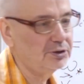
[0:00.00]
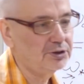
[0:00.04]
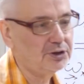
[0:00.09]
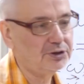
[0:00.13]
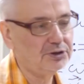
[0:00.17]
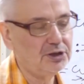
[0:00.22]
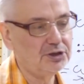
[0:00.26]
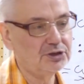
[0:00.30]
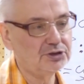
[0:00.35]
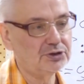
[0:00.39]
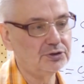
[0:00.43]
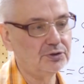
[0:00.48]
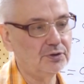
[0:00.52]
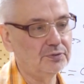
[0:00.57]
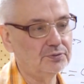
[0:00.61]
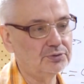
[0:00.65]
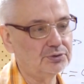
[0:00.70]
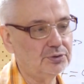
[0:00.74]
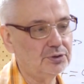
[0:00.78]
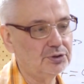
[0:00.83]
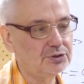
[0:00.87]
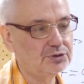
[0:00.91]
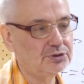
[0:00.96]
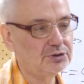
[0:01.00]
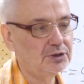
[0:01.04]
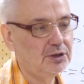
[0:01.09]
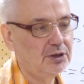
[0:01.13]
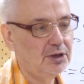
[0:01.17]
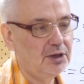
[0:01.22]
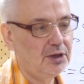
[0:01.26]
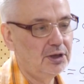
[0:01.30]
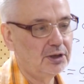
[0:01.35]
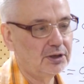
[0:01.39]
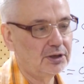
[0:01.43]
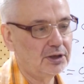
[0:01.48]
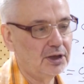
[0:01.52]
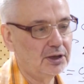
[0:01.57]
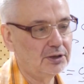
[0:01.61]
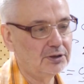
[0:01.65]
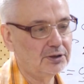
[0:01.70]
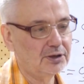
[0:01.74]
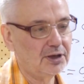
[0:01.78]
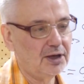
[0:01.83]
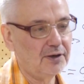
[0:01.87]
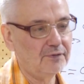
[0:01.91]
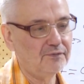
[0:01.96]
the real rotation of the Earth,
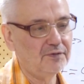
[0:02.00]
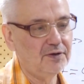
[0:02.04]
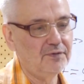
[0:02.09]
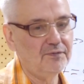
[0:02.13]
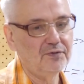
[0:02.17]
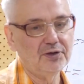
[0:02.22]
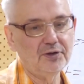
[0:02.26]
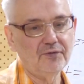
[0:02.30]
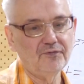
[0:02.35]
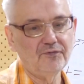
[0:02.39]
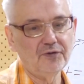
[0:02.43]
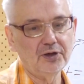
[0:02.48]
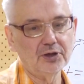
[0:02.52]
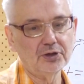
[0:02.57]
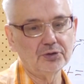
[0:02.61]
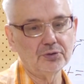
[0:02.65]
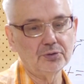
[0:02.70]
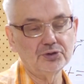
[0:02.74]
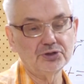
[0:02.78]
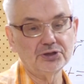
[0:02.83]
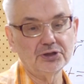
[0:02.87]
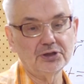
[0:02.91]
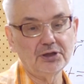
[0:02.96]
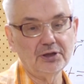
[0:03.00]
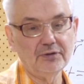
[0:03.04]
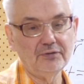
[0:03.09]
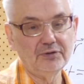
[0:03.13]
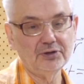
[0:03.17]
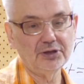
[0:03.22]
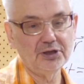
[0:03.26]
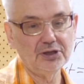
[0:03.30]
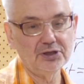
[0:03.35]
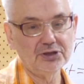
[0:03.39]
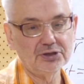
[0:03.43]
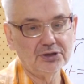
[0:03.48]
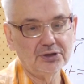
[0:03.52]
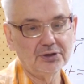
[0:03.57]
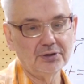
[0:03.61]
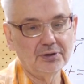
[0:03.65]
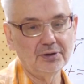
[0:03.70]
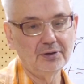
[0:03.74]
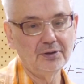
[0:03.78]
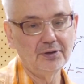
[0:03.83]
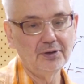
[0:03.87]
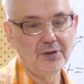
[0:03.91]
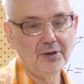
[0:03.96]
can have even effect on the
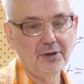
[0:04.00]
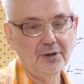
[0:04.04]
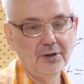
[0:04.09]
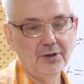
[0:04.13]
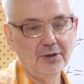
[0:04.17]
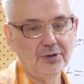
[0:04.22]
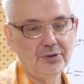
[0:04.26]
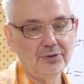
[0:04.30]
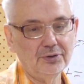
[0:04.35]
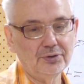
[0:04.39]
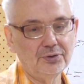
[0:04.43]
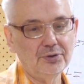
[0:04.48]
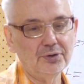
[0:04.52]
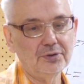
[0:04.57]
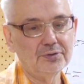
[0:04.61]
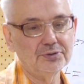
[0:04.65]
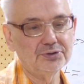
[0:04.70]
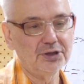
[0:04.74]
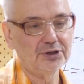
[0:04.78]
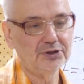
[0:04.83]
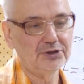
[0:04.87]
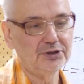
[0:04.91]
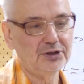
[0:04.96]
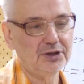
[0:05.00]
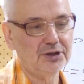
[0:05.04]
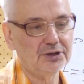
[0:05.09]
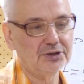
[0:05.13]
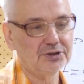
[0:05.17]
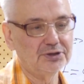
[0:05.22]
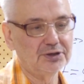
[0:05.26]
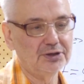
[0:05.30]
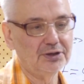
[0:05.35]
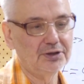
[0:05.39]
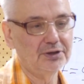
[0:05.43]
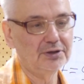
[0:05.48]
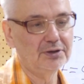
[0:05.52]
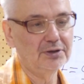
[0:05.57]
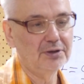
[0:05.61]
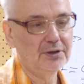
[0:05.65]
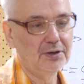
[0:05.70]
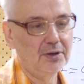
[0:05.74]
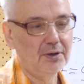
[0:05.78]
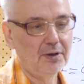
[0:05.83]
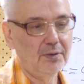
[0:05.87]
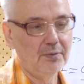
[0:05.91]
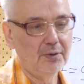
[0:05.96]
gravitation. You know that near
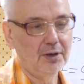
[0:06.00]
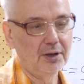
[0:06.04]
the